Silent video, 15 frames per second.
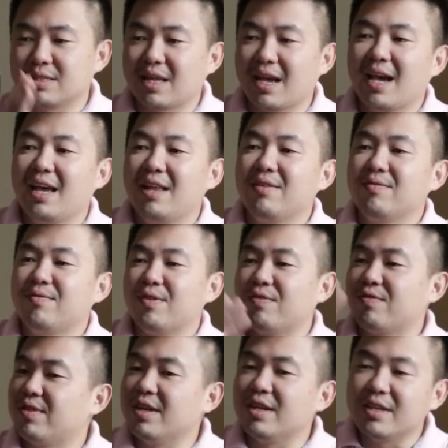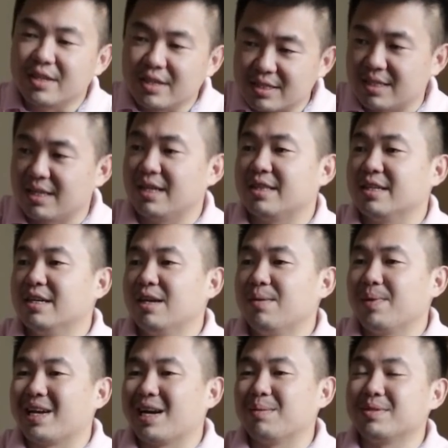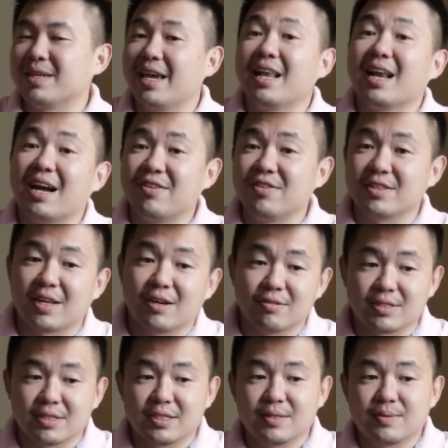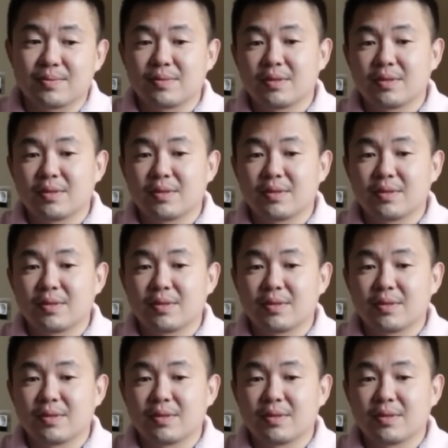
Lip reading: 10, 15 years later, it becomes 800,000.